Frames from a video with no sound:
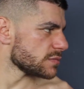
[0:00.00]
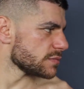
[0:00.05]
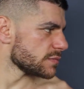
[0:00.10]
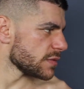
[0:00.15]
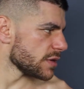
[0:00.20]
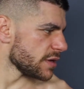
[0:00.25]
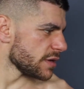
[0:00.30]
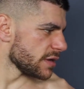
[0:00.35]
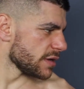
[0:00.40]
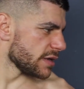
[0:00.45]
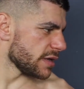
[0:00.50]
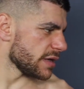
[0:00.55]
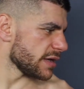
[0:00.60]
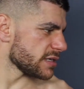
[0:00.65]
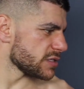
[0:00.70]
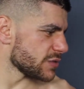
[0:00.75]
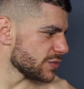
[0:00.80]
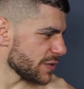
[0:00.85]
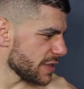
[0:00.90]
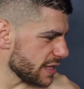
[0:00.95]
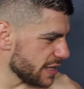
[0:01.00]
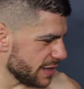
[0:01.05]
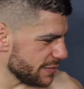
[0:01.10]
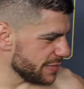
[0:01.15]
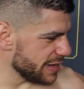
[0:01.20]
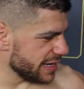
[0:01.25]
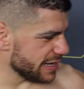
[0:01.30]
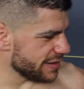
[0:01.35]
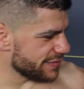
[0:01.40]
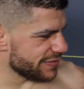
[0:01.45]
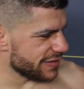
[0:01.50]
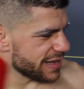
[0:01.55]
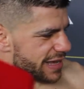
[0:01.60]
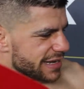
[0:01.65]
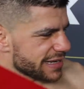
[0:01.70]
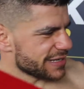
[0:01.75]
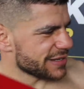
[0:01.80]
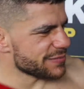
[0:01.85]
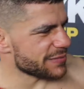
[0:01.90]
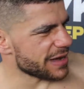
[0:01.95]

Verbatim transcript: please. Yes, with the Albanian flag,